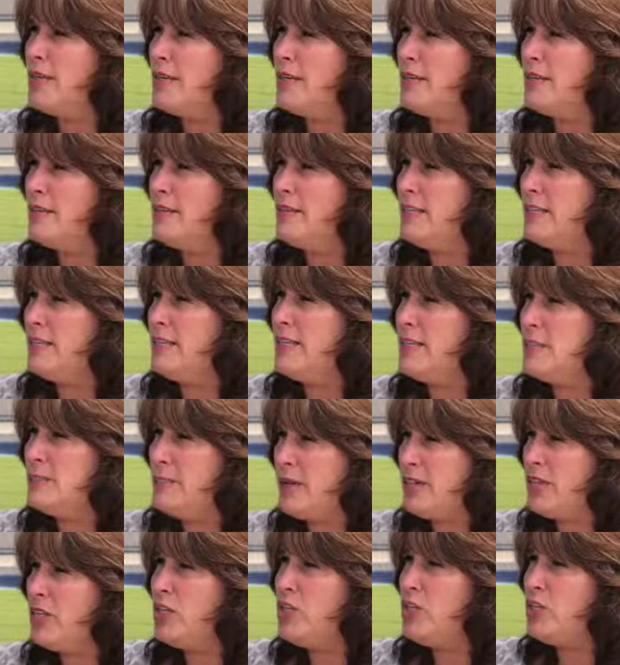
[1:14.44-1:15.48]
uh, the
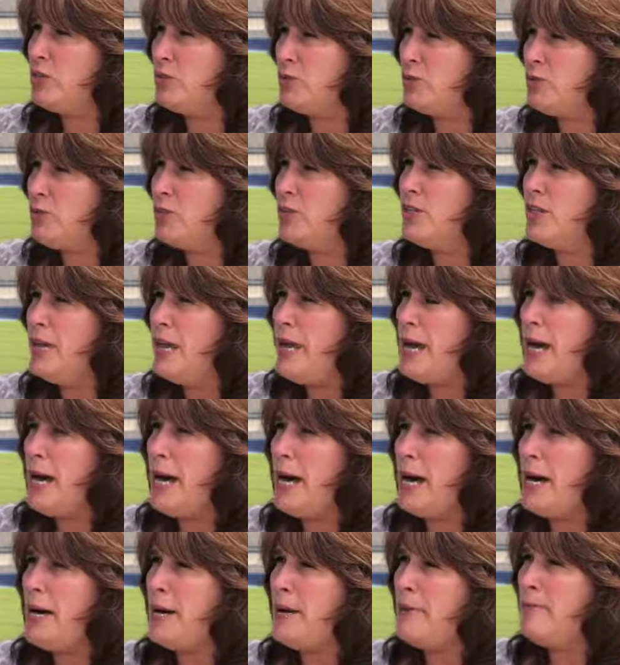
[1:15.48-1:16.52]
Hispanic youth,
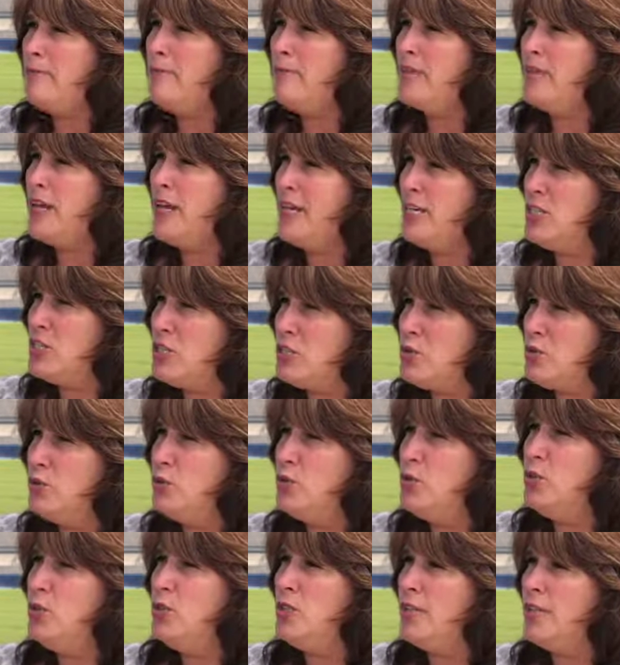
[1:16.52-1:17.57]
um, high
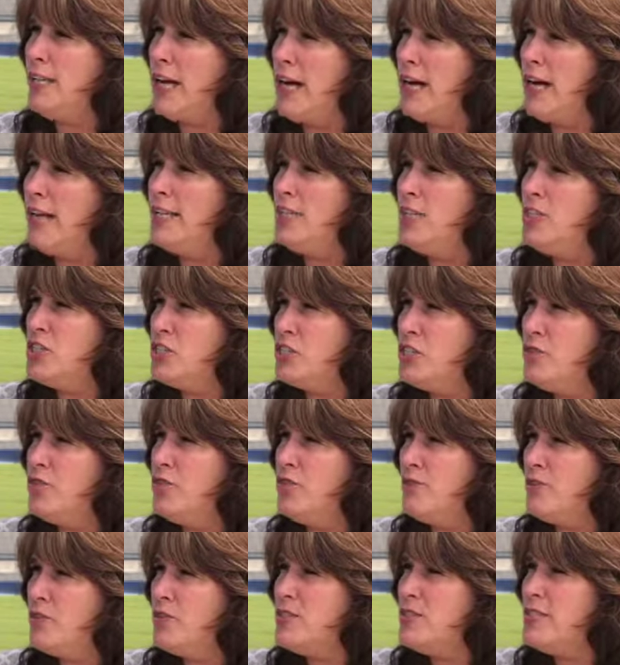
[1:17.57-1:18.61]
school, college, and
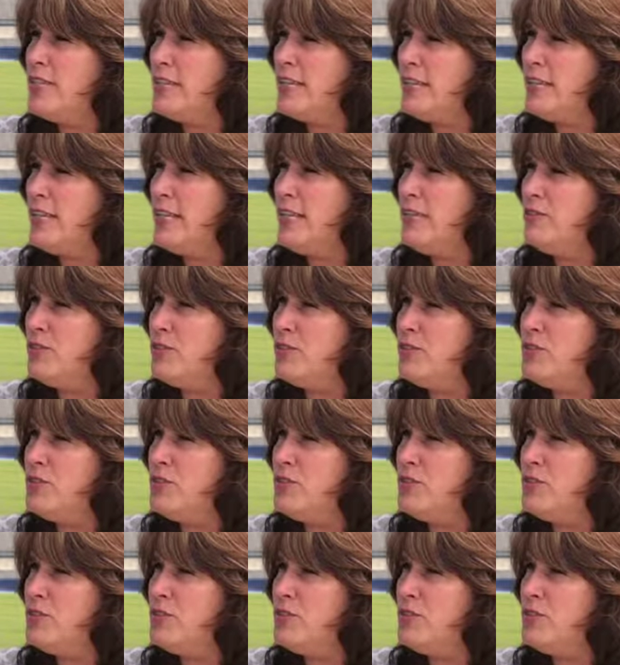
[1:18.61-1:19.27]
university level